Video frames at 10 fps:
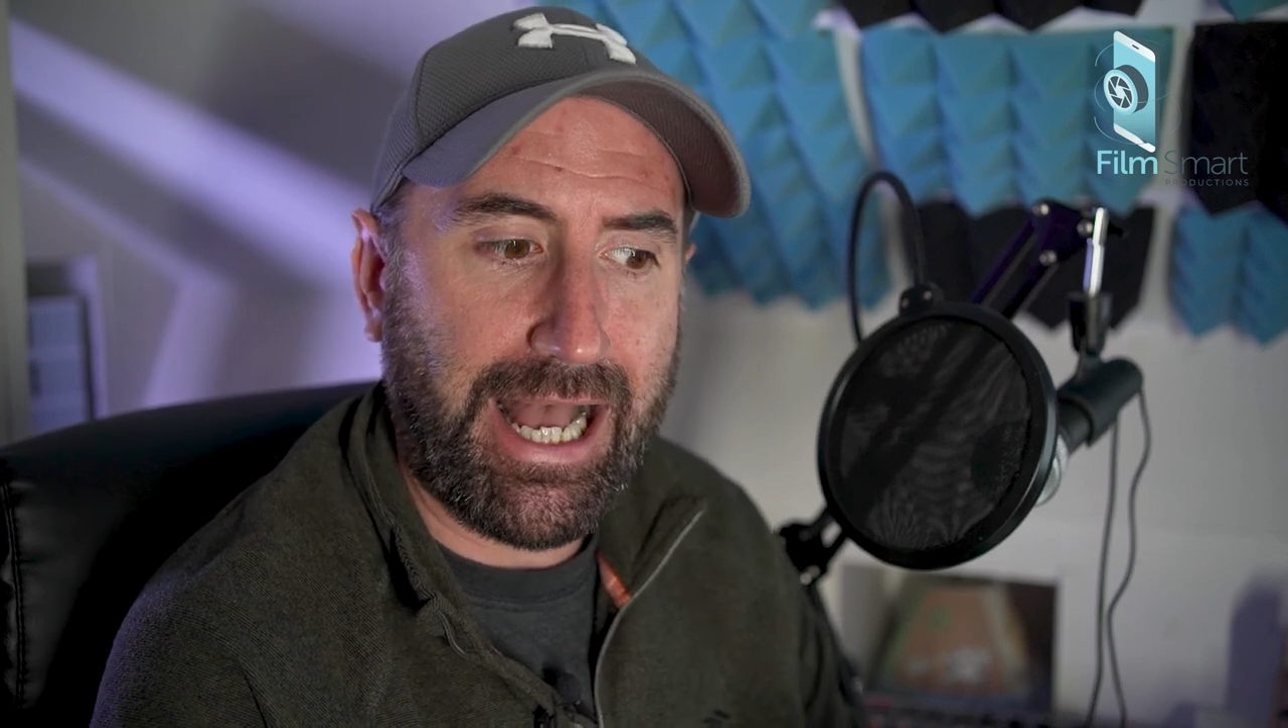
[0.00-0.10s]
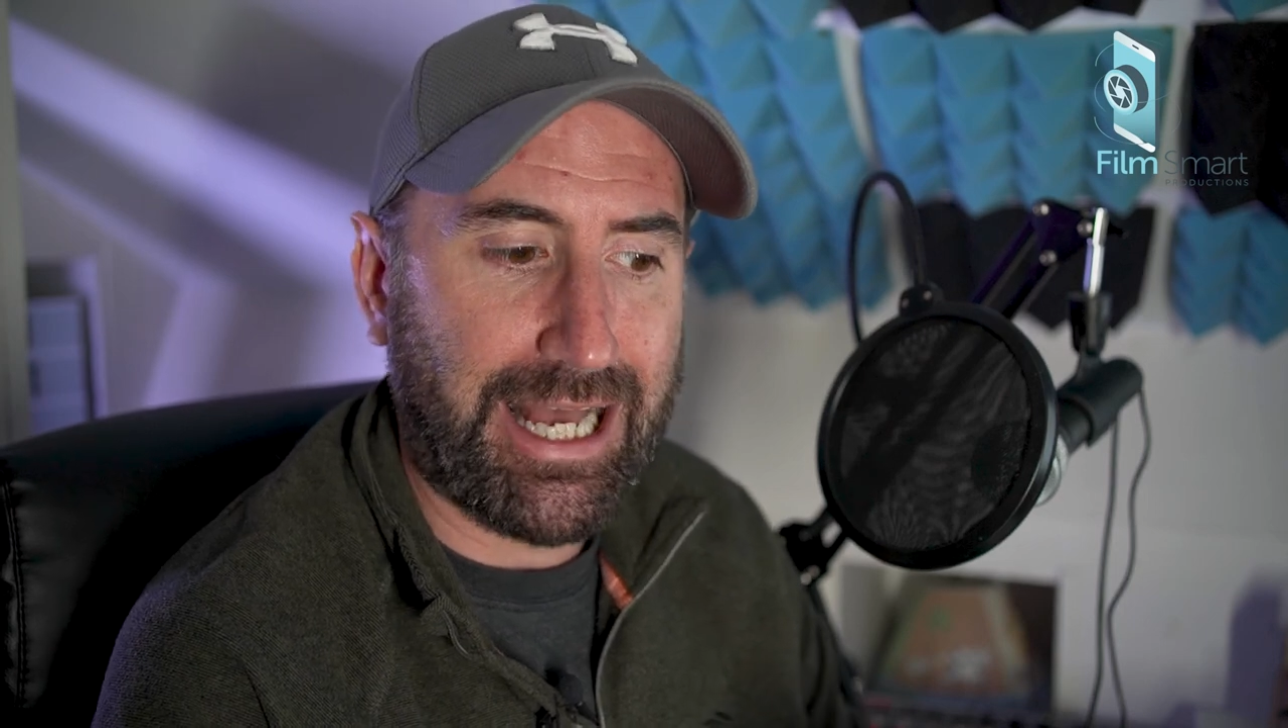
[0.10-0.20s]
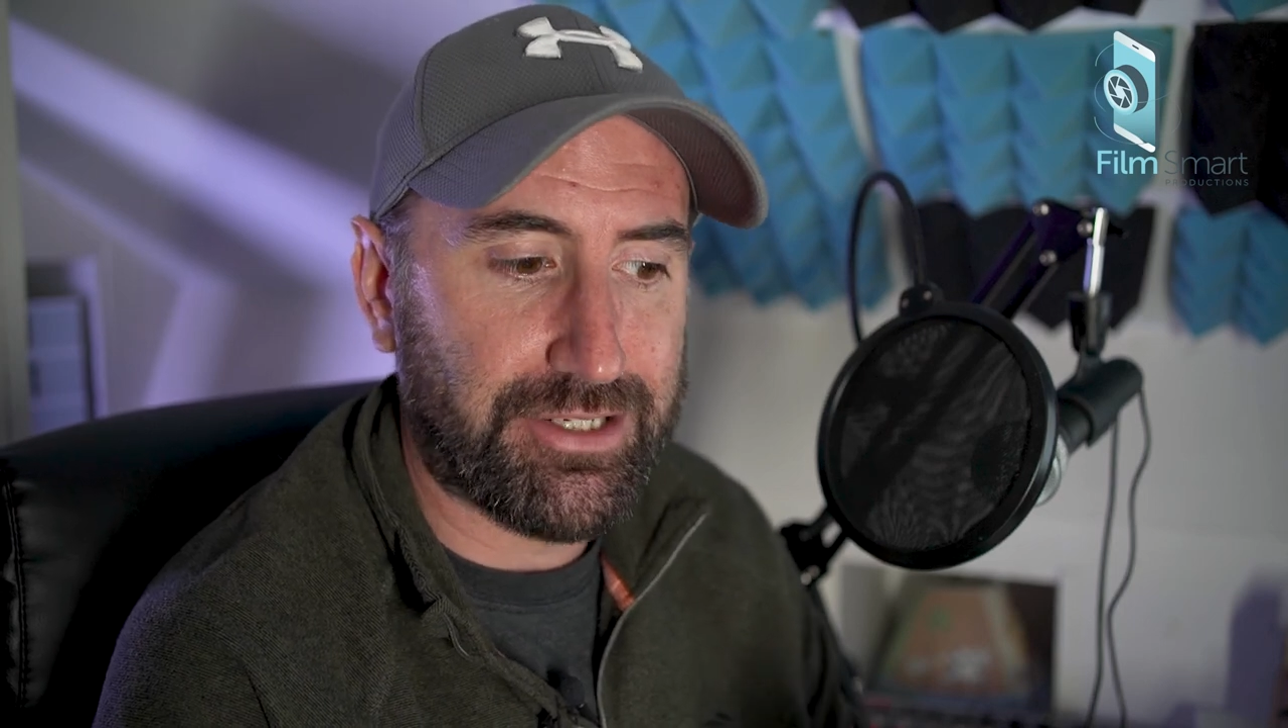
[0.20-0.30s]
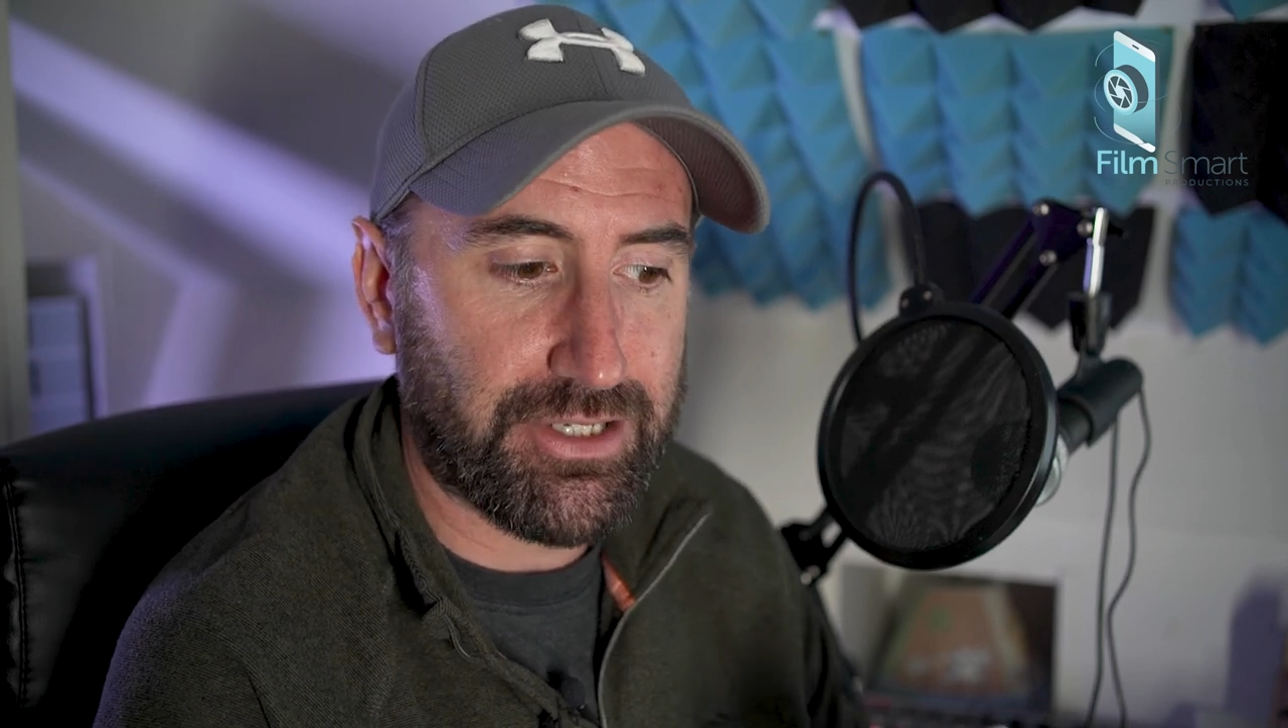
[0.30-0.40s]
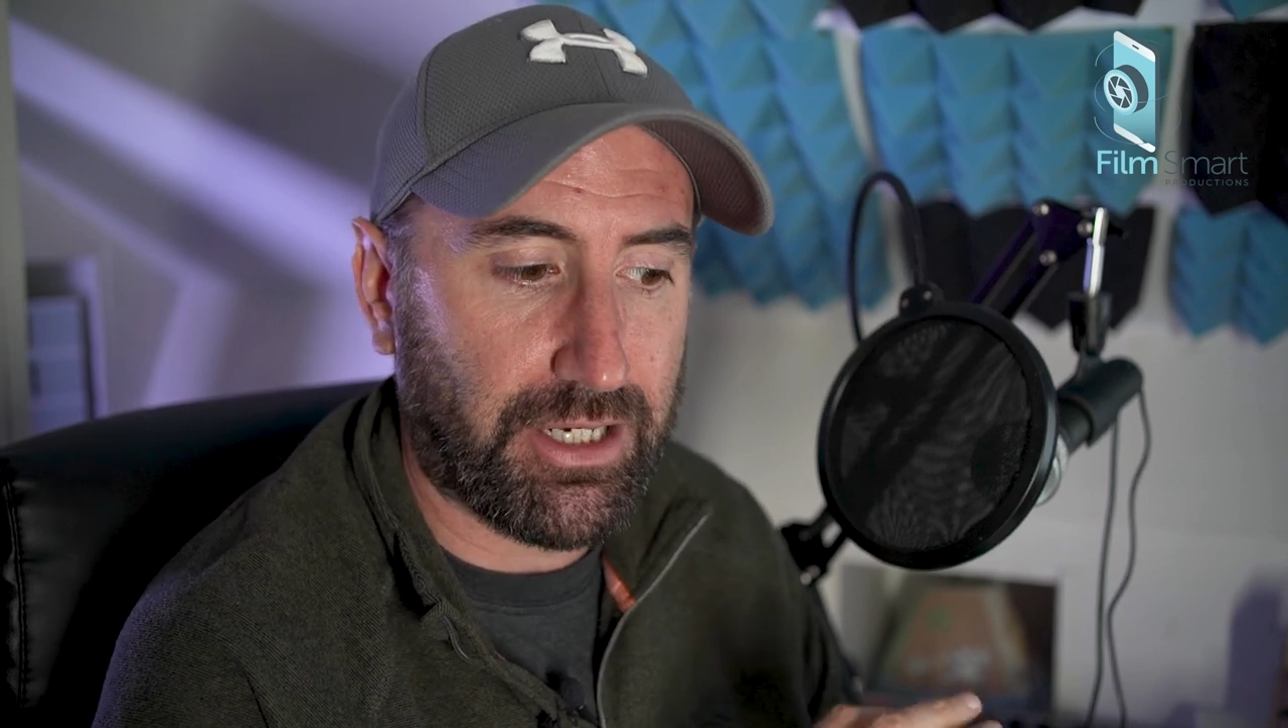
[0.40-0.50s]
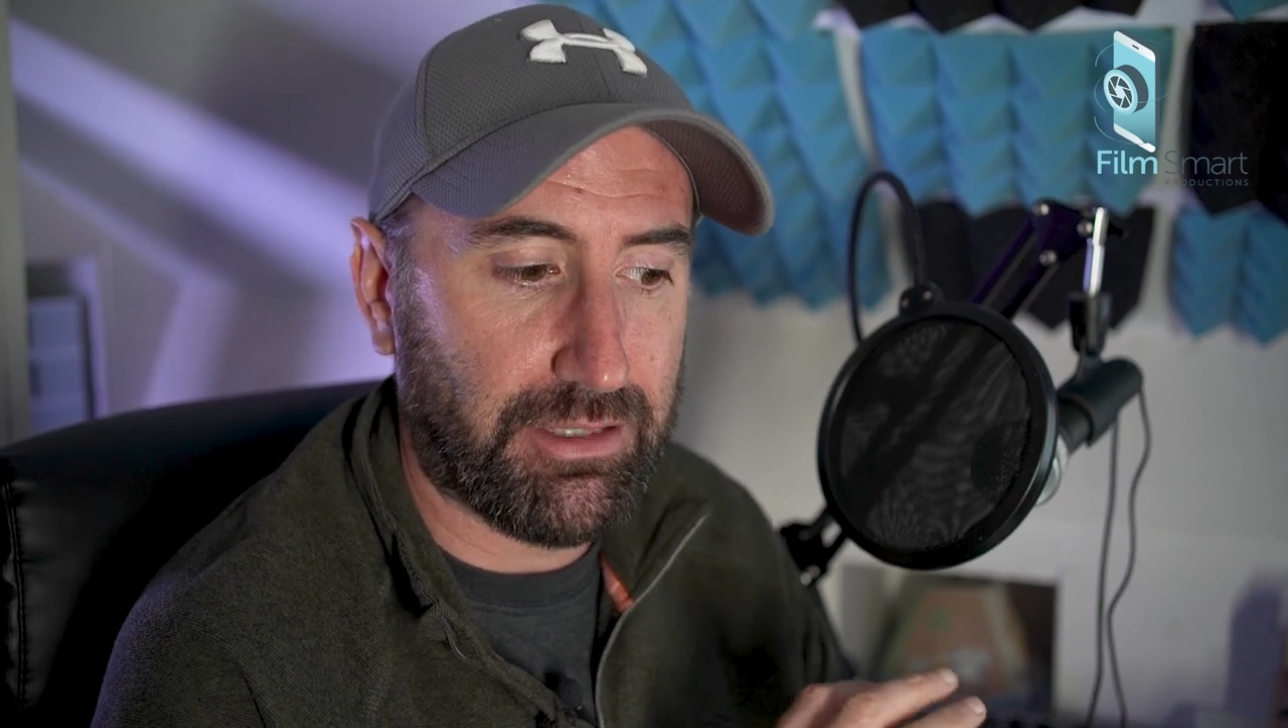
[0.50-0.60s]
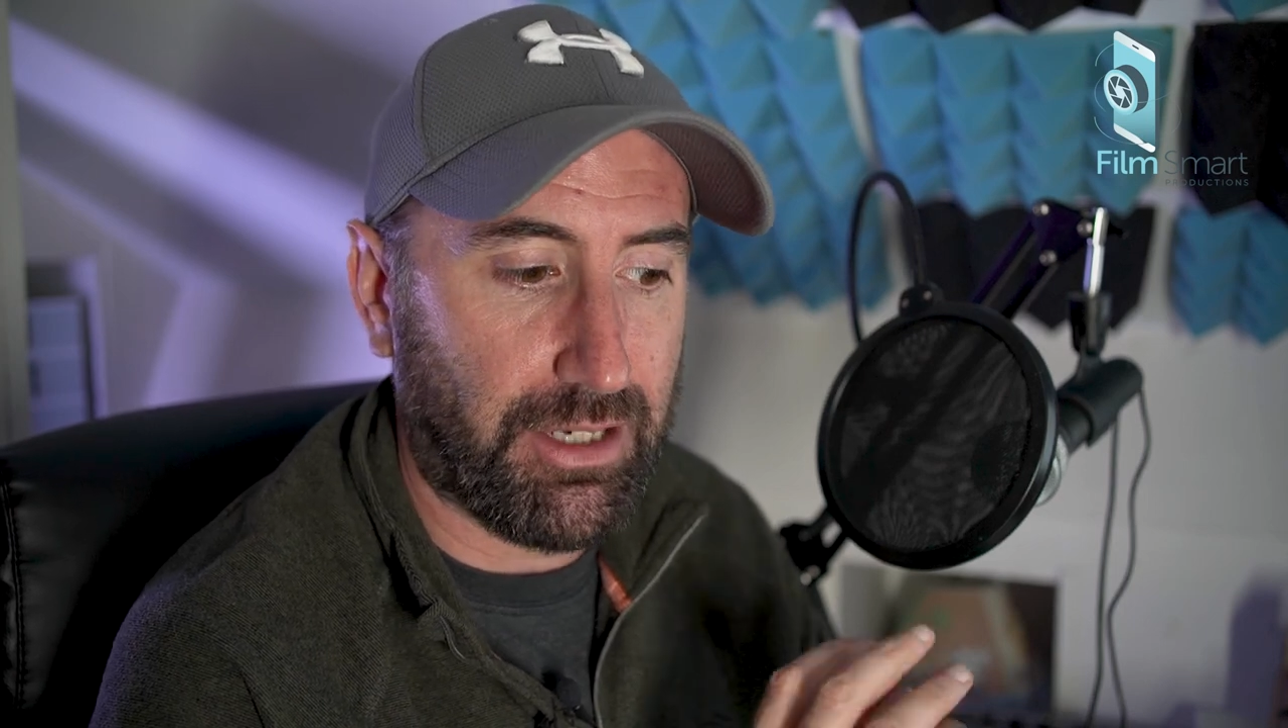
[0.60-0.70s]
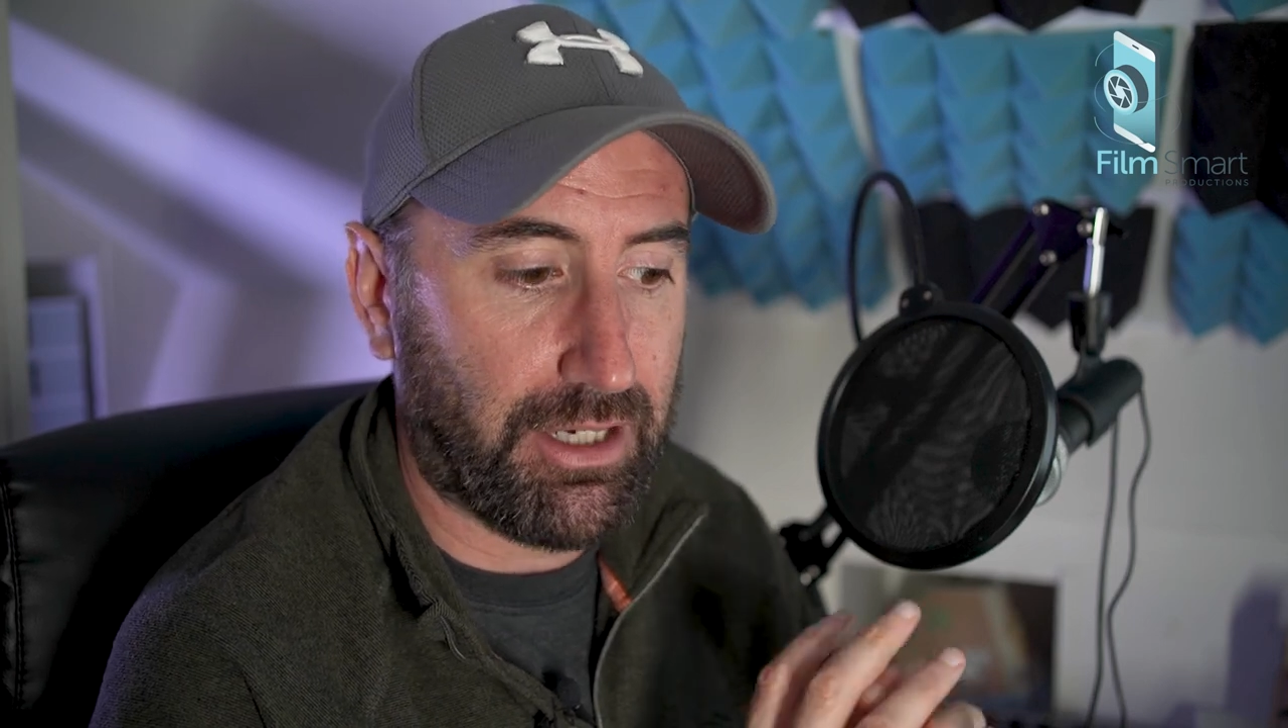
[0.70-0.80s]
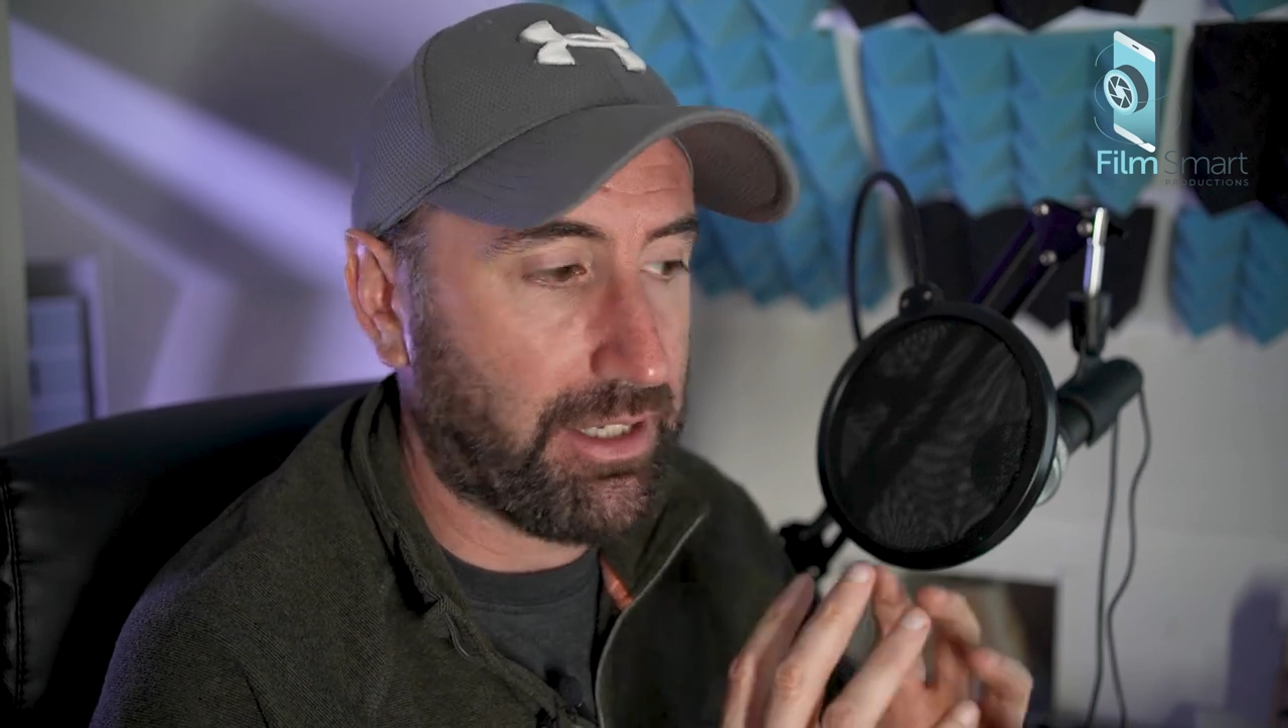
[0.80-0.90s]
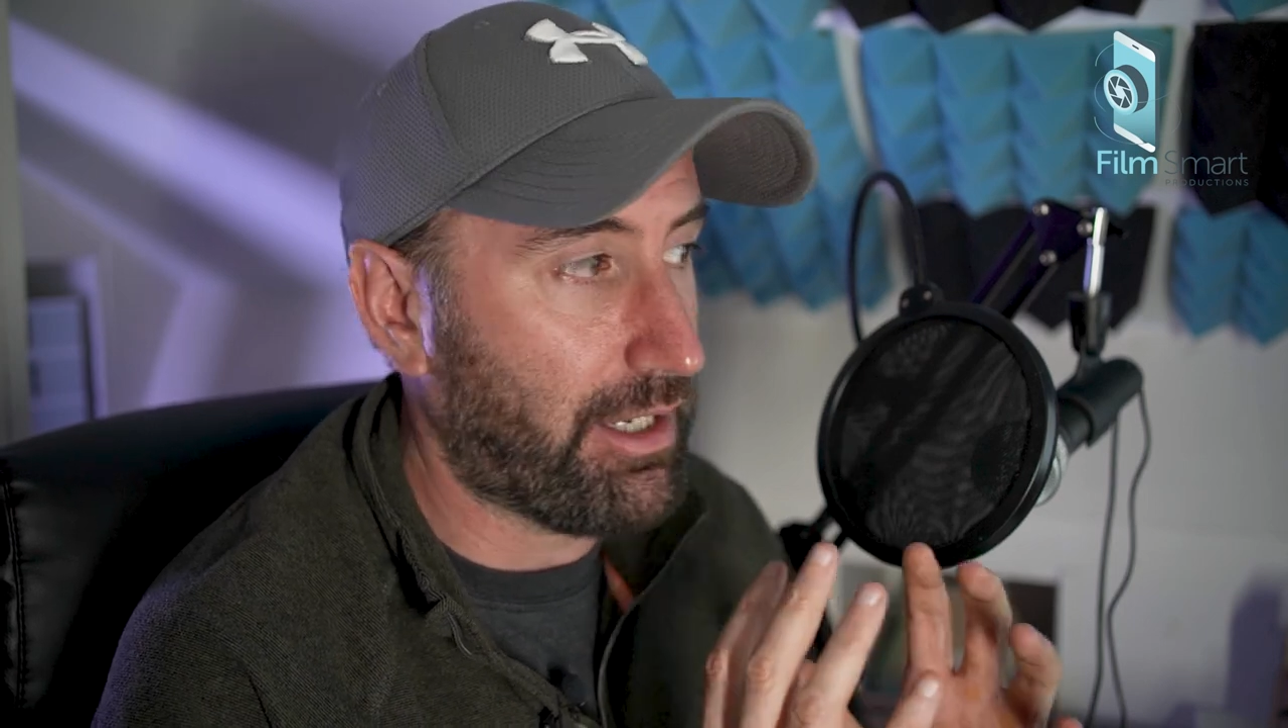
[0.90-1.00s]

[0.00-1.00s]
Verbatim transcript: and I,